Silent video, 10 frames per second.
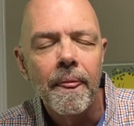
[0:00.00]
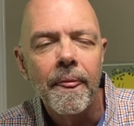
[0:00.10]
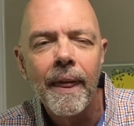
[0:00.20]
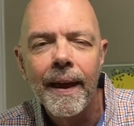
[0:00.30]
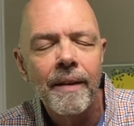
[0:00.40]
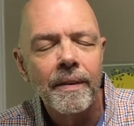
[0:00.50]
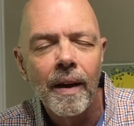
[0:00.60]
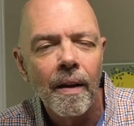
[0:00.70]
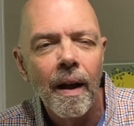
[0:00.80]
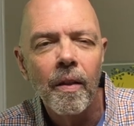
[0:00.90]
they haven't
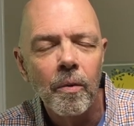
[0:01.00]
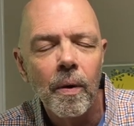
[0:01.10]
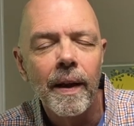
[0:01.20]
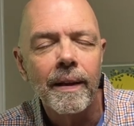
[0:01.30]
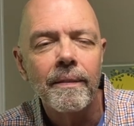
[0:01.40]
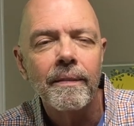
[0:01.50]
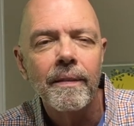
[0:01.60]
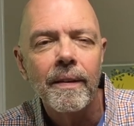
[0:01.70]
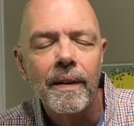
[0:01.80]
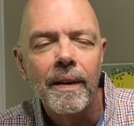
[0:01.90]
gone all the way.
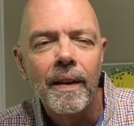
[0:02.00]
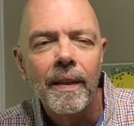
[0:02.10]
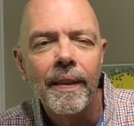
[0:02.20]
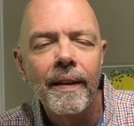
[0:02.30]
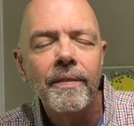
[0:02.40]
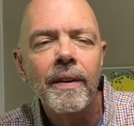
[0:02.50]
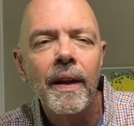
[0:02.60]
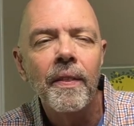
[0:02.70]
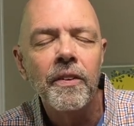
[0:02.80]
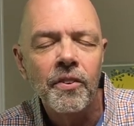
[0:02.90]
They've
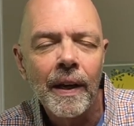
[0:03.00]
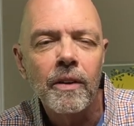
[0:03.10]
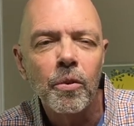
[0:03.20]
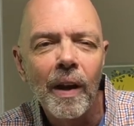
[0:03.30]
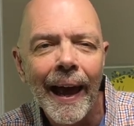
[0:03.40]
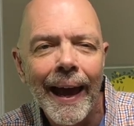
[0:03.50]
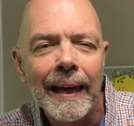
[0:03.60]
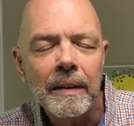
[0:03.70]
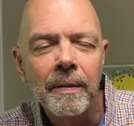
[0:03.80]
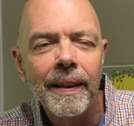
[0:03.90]
done the sexual
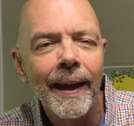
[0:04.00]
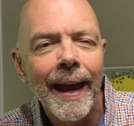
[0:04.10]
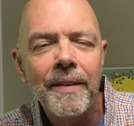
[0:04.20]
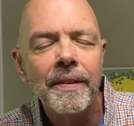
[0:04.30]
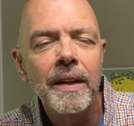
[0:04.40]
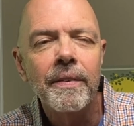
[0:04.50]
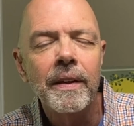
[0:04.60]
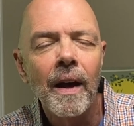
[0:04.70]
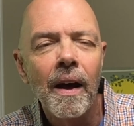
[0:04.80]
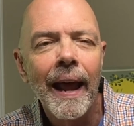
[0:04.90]
act, but they haven't even
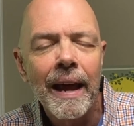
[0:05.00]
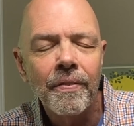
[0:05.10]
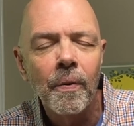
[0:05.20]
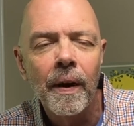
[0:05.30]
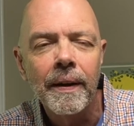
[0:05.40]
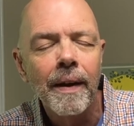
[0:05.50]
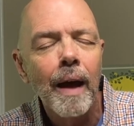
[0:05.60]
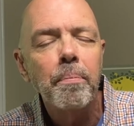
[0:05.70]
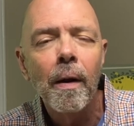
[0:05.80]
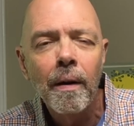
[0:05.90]
gone halfway,
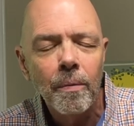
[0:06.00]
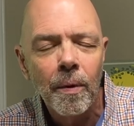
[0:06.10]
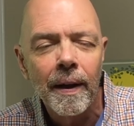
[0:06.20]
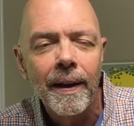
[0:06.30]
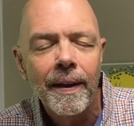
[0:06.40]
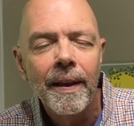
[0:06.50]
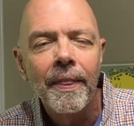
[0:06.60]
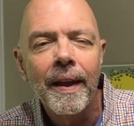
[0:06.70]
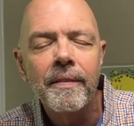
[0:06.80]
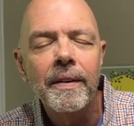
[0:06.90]
not part way.
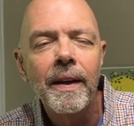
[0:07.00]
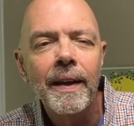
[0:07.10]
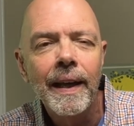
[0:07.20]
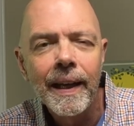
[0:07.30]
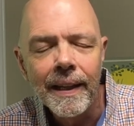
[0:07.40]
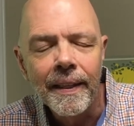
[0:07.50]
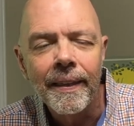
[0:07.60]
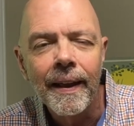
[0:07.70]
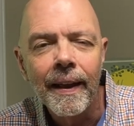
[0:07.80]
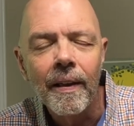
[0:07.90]
They haven't done
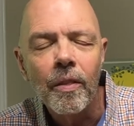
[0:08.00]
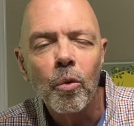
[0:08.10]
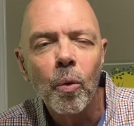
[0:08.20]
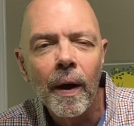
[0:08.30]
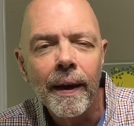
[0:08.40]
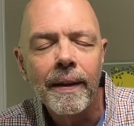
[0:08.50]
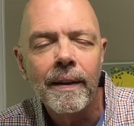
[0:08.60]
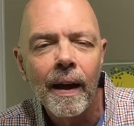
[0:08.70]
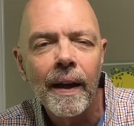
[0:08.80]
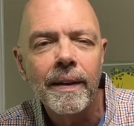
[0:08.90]
anything the way
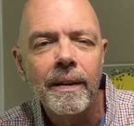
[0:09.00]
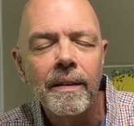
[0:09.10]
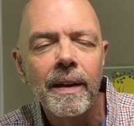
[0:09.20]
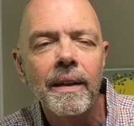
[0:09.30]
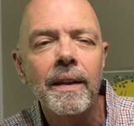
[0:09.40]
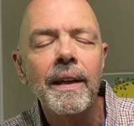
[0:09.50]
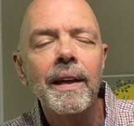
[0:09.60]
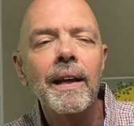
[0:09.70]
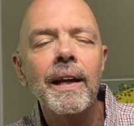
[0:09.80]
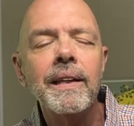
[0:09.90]
God intended.
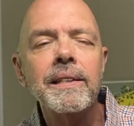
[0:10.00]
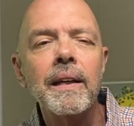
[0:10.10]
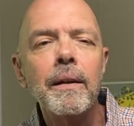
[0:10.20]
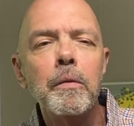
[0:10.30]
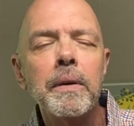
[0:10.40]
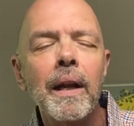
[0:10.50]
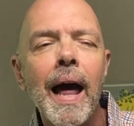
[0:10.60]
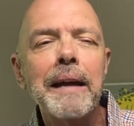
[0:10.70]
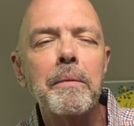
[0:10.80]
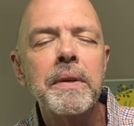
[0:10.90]
It's a little bit
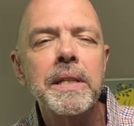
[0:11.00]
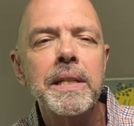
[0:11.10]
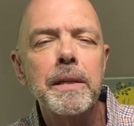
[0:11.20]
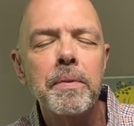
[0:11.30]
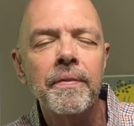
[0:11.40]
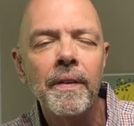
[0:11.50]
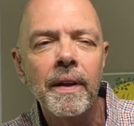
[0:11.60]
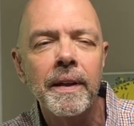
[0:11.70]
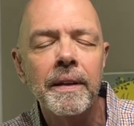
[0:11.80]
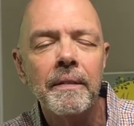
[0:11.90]
like a Mississippi
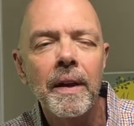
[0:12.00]
flood.